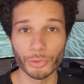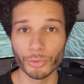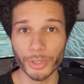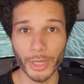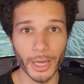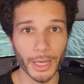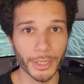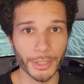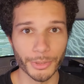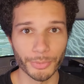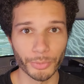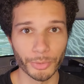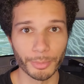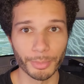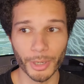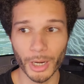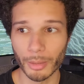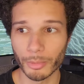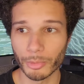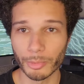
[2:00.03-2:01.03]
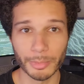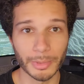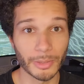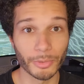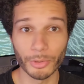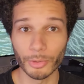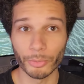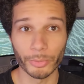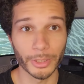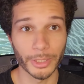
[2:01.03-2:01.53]
you guys would probably be
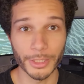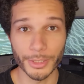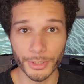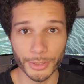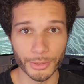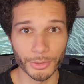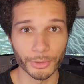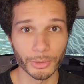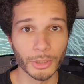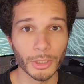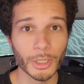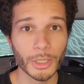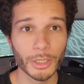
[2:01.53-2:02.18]
able to relate to.